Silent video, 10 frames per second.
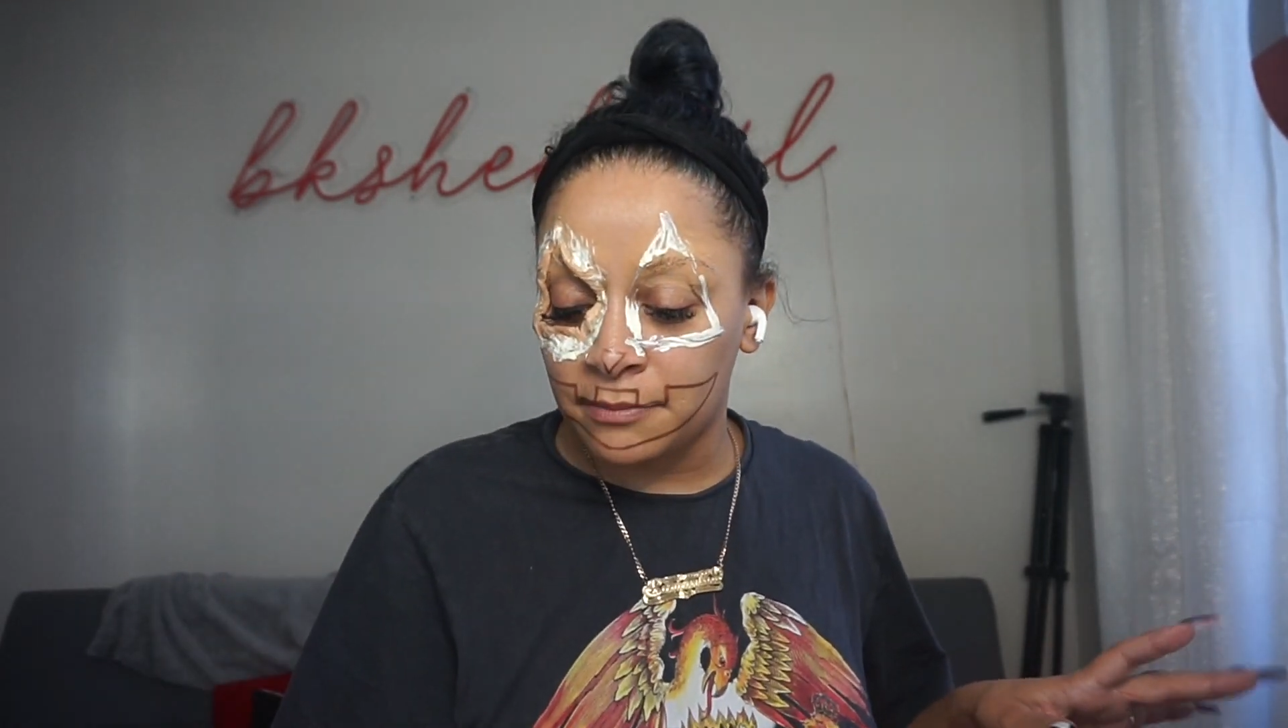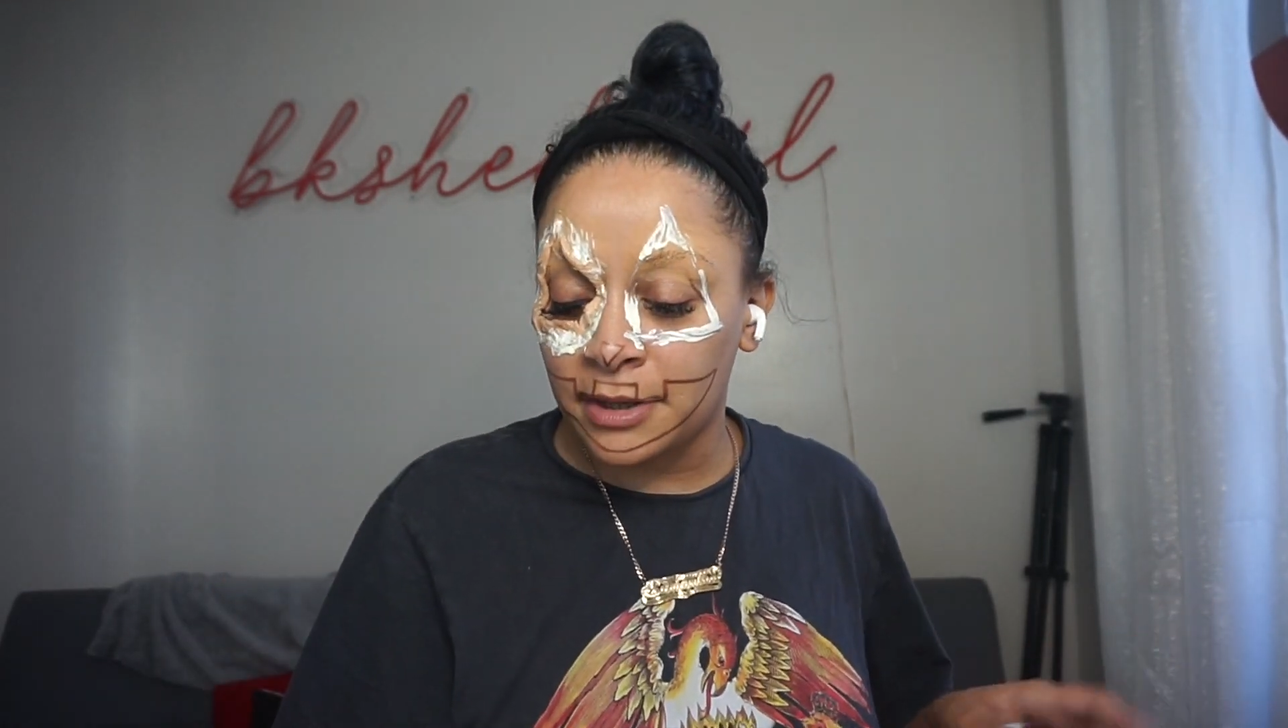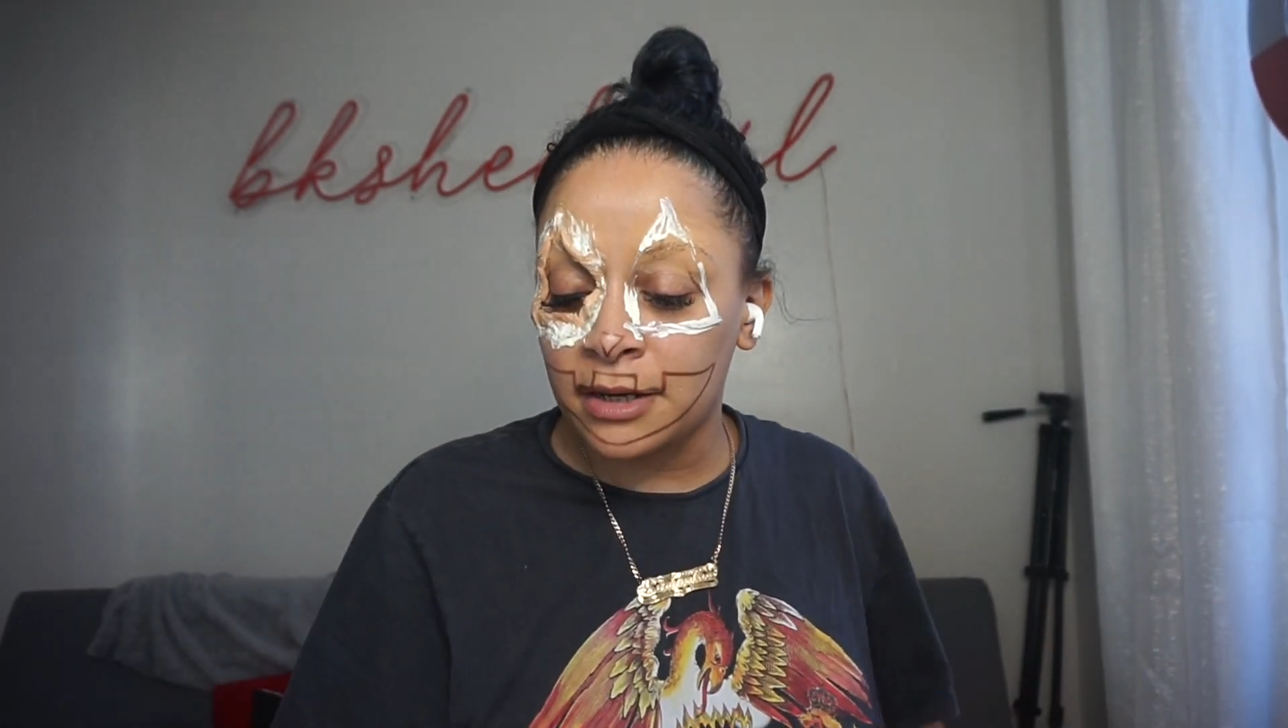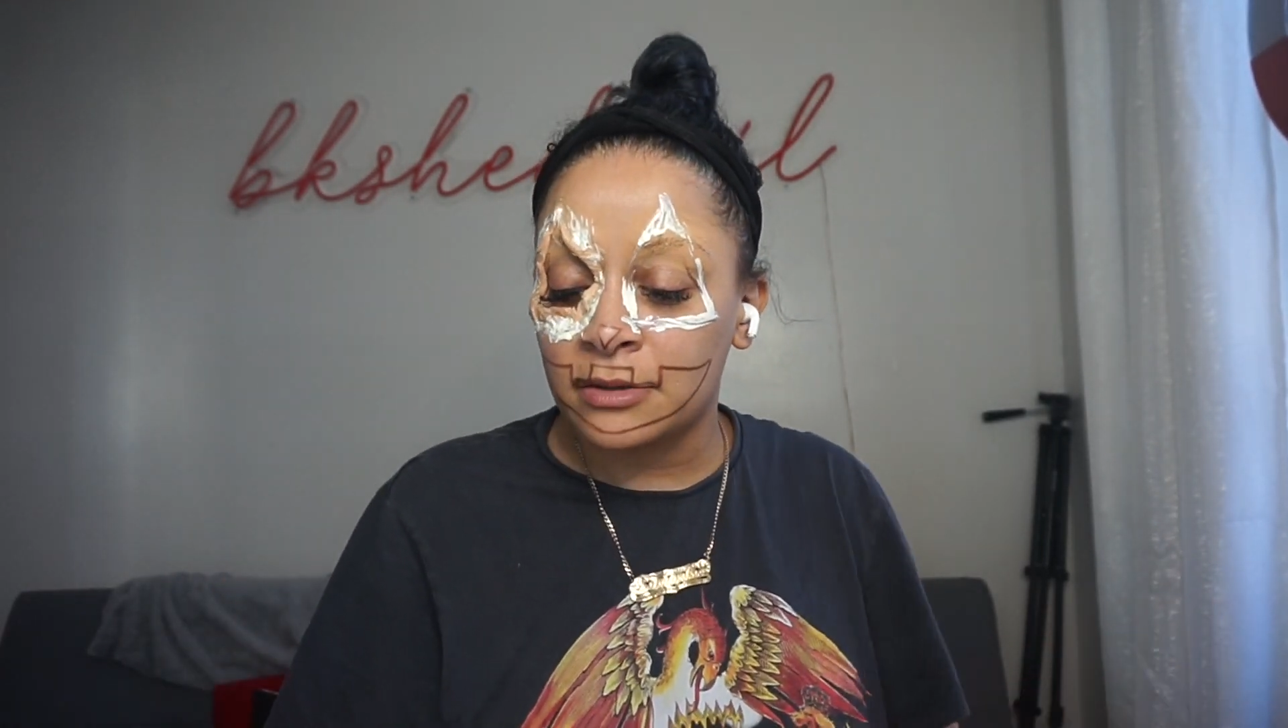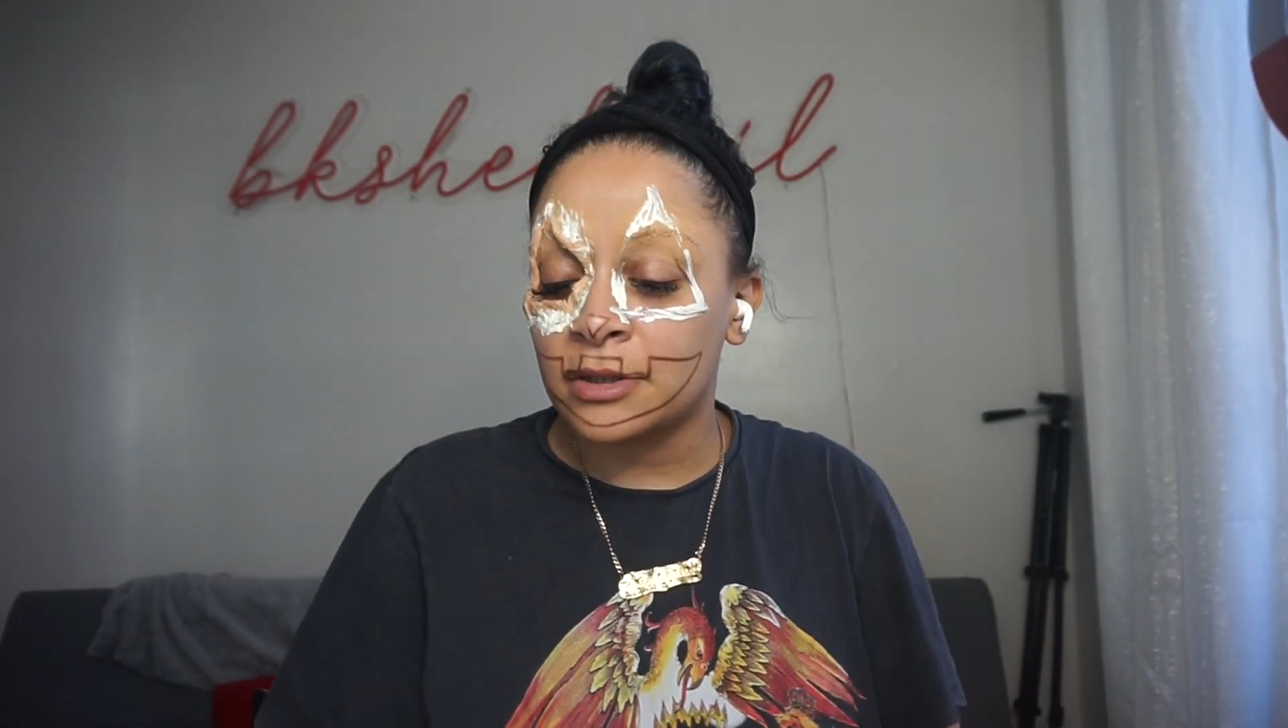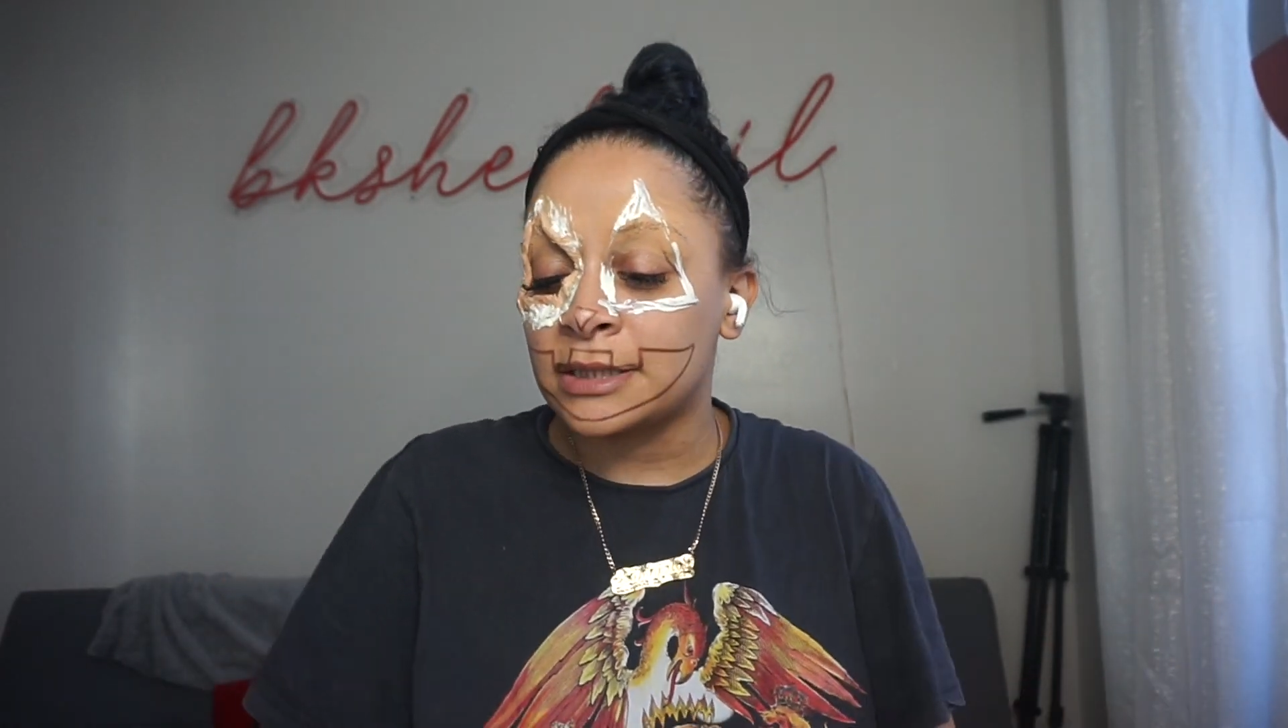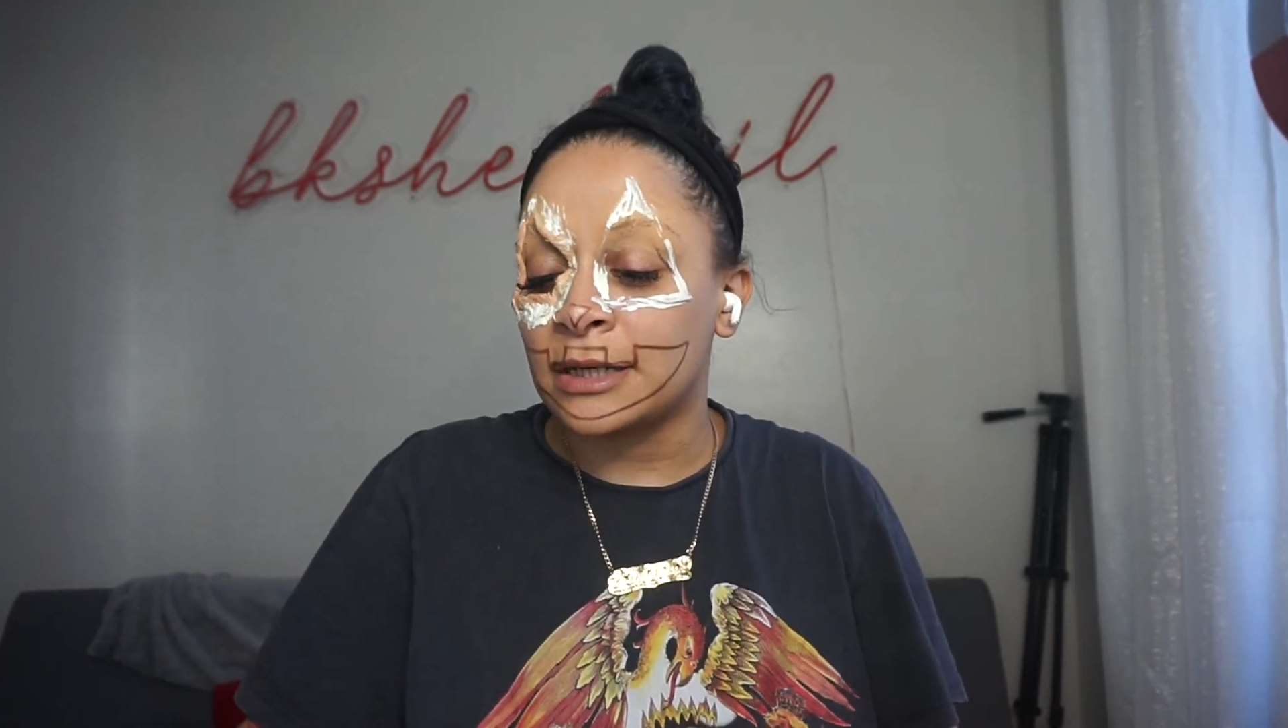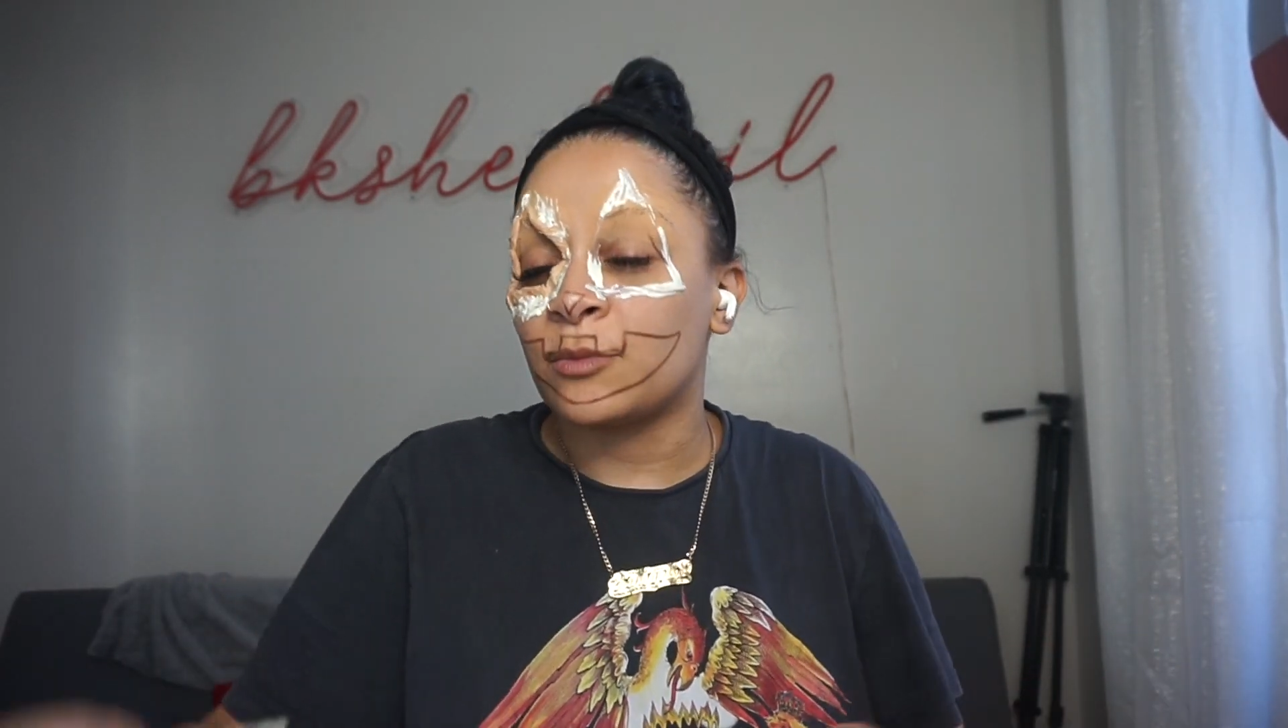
But listen,